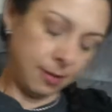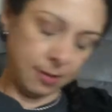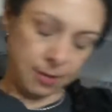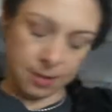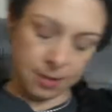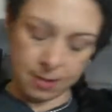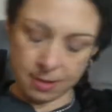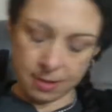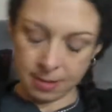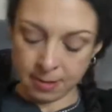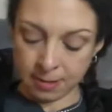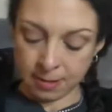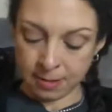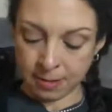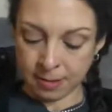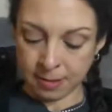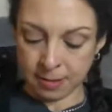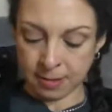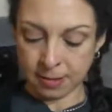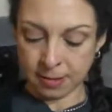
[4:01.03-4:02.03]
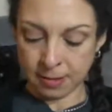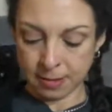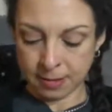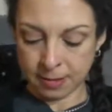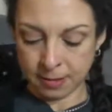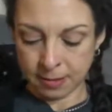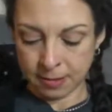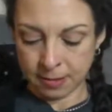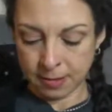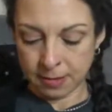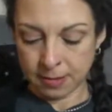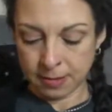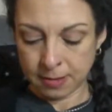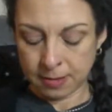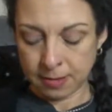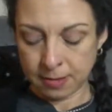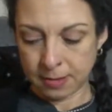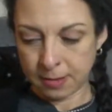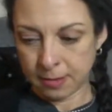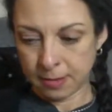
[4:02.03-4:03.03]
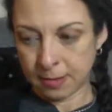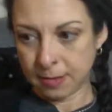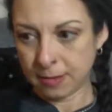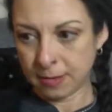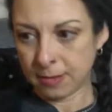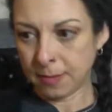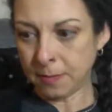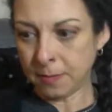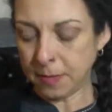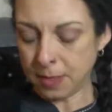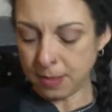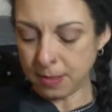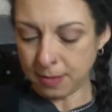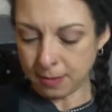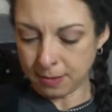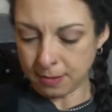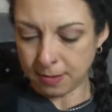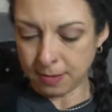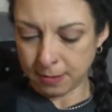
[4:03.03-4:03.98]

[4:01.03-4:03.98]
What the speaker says: uh something